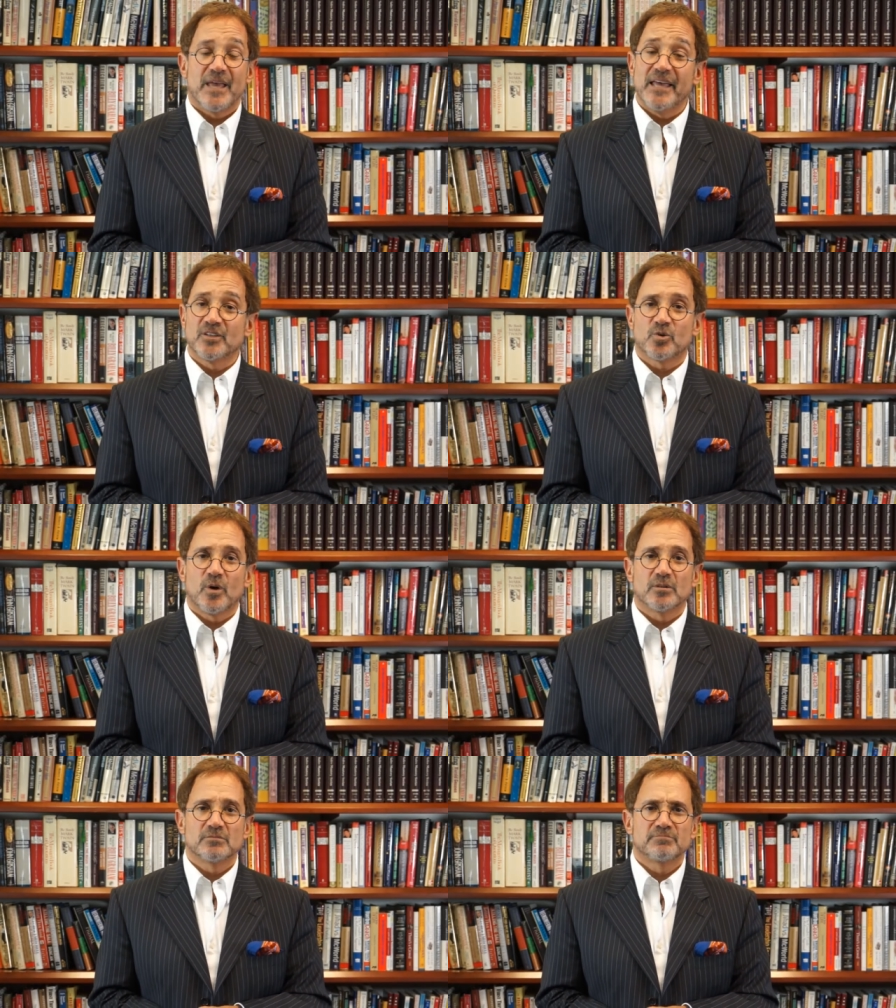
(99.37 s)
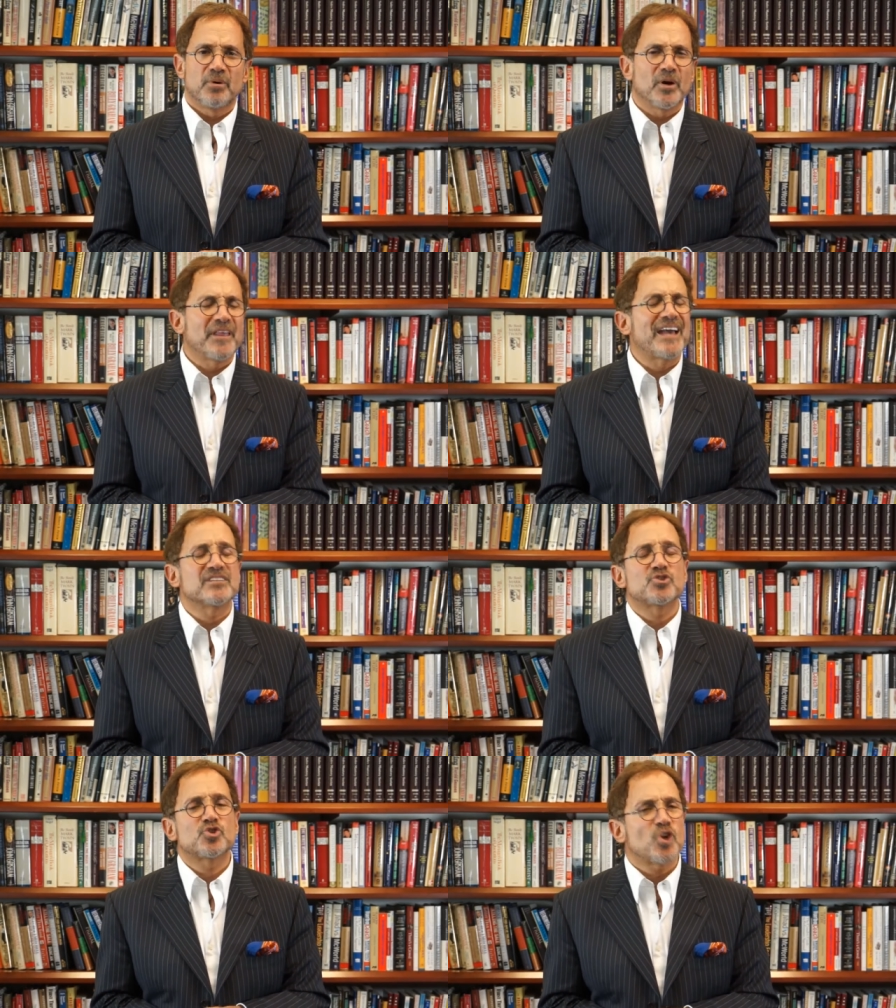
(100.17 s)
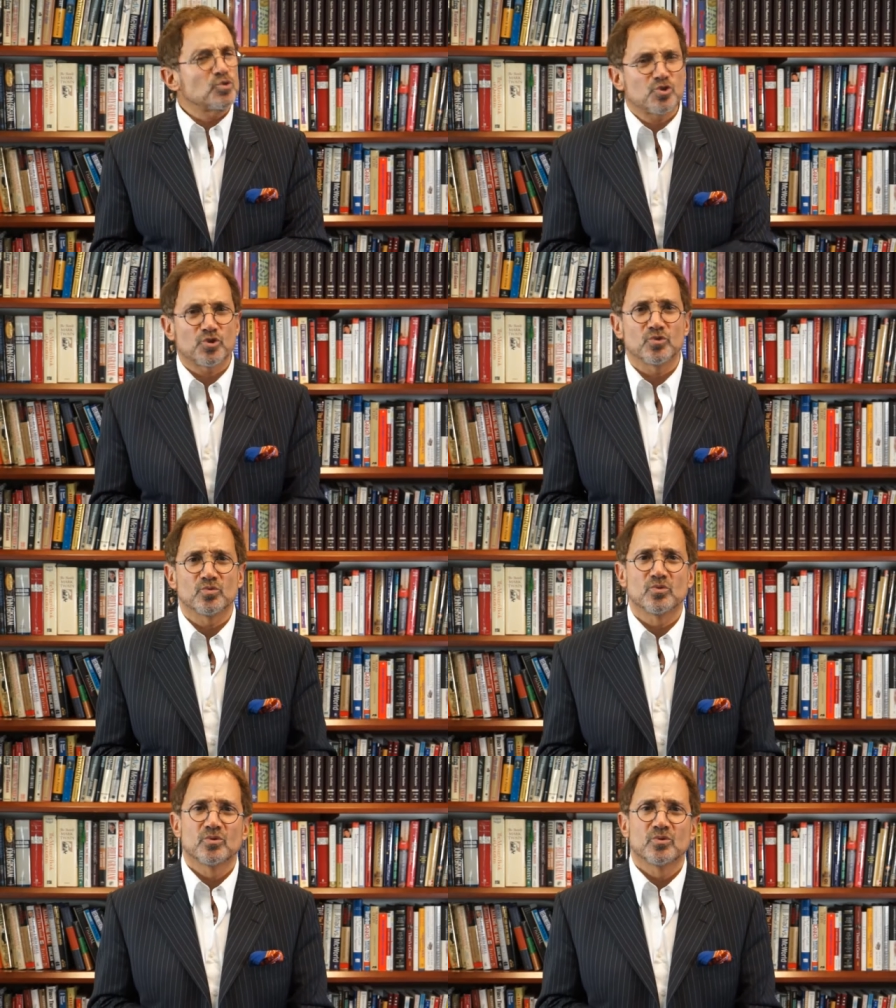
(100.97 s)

End quote. Boy, that is so true.